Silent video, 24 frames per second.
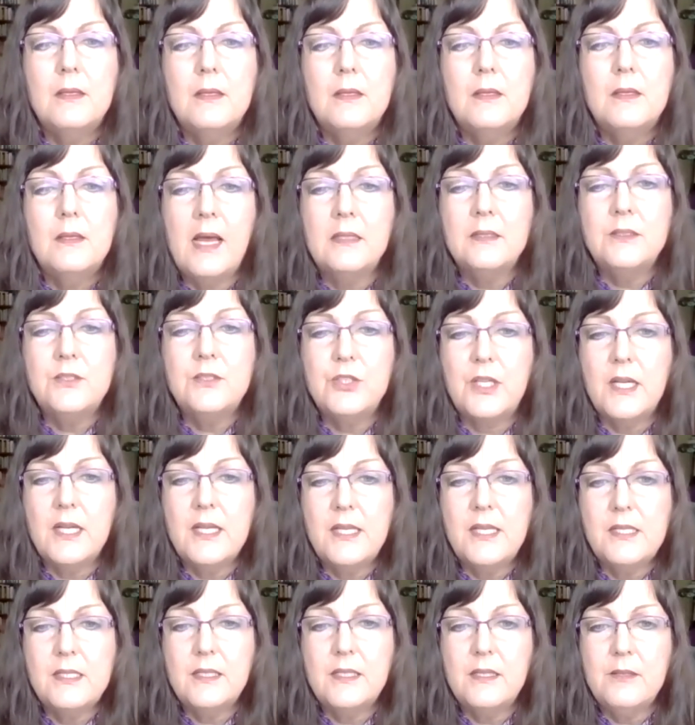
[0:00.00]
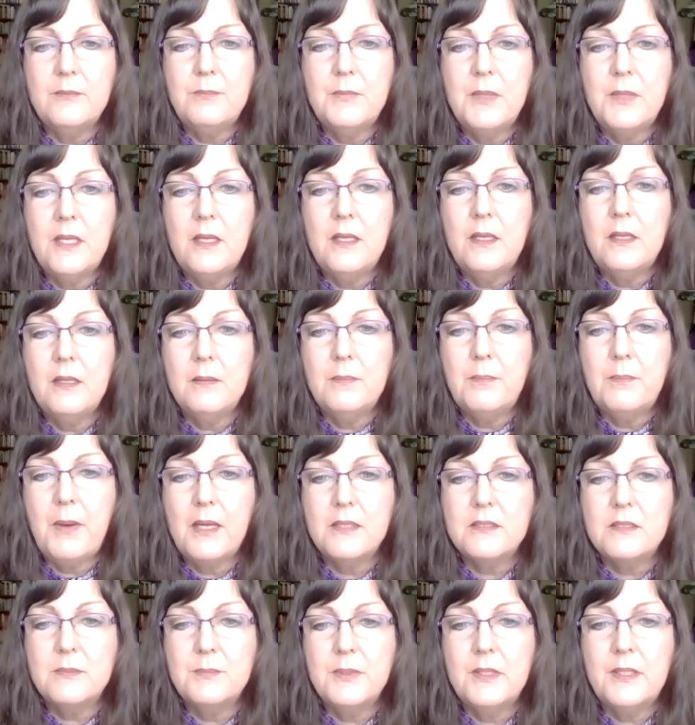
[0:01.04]
you're going to need to give me the
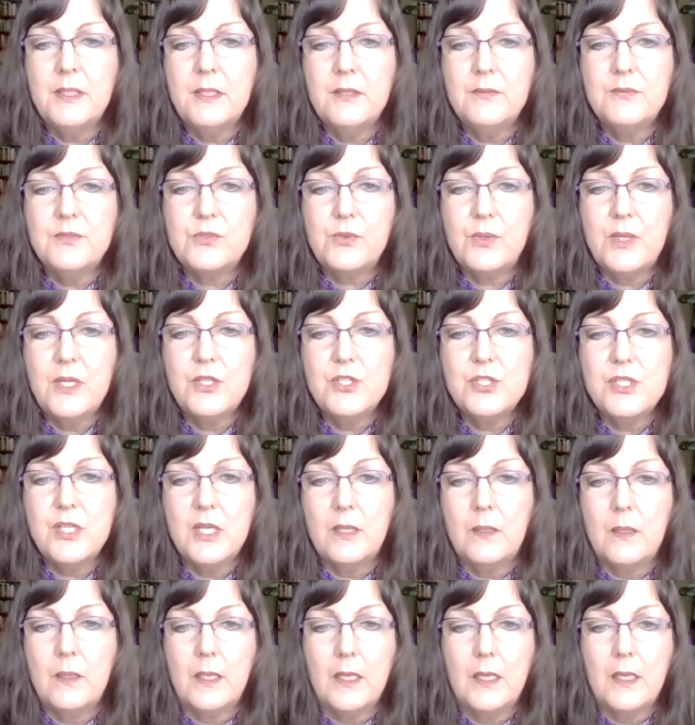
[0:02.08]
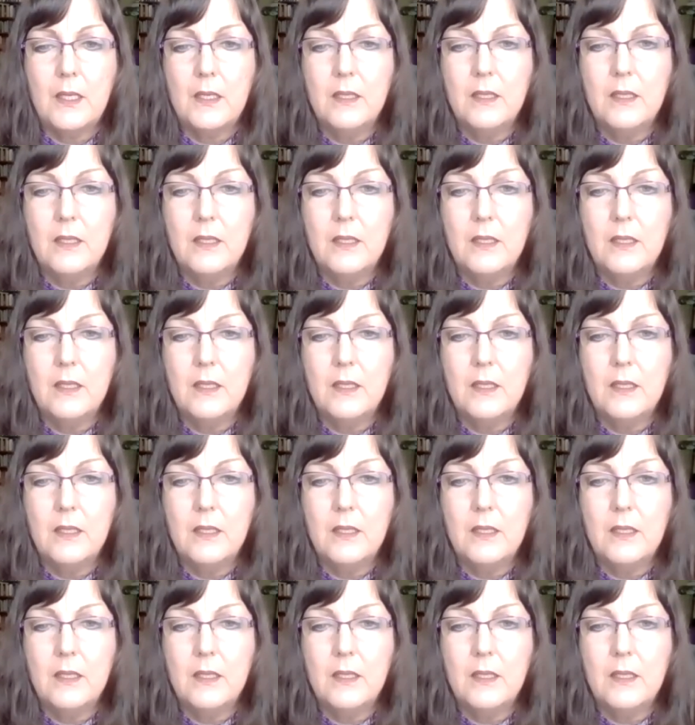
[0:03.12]
possibility of screen sharing.